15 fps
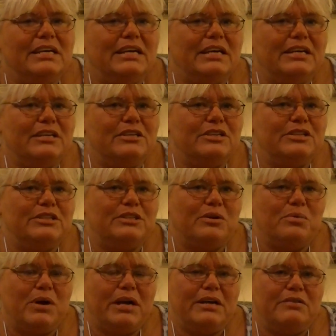is a
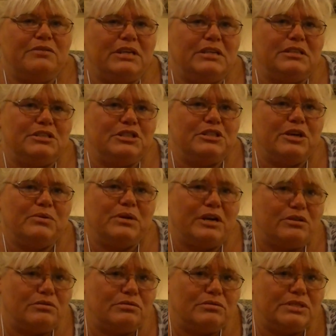way of getting to know
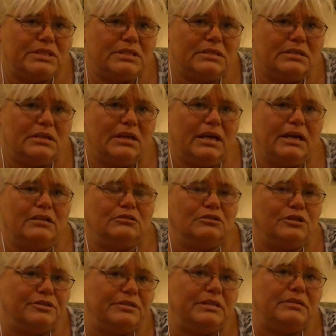others and
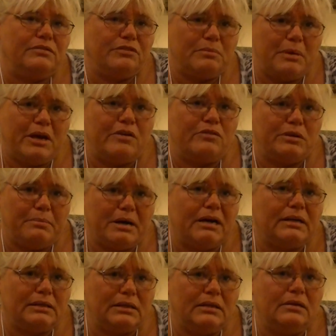learning from
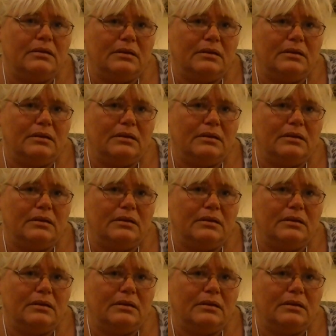everybody.